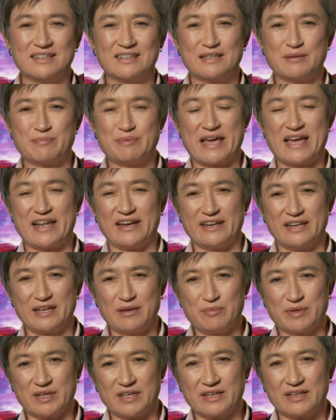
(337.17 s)
the
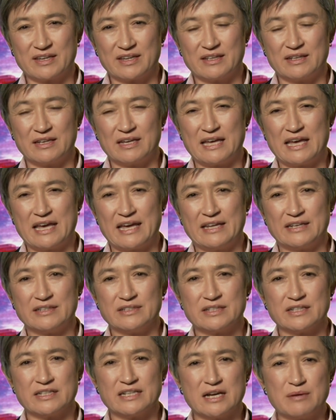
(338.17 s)
pandemic,
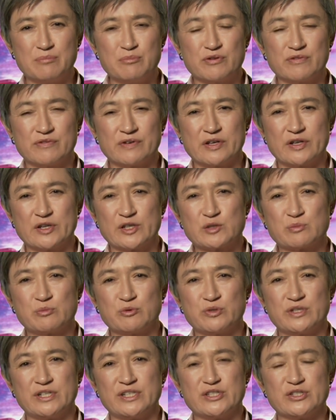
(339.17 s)
and a number of our
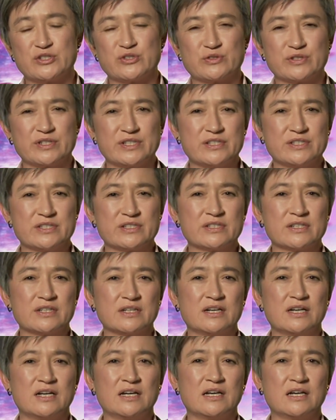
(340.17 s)
export industries
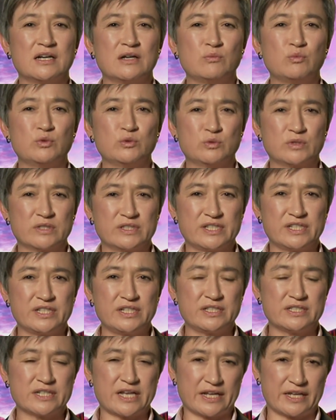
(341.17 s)
will
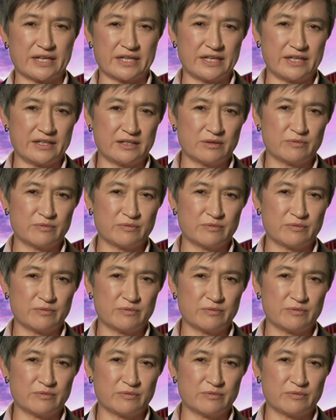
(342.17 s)
continue to take a hit.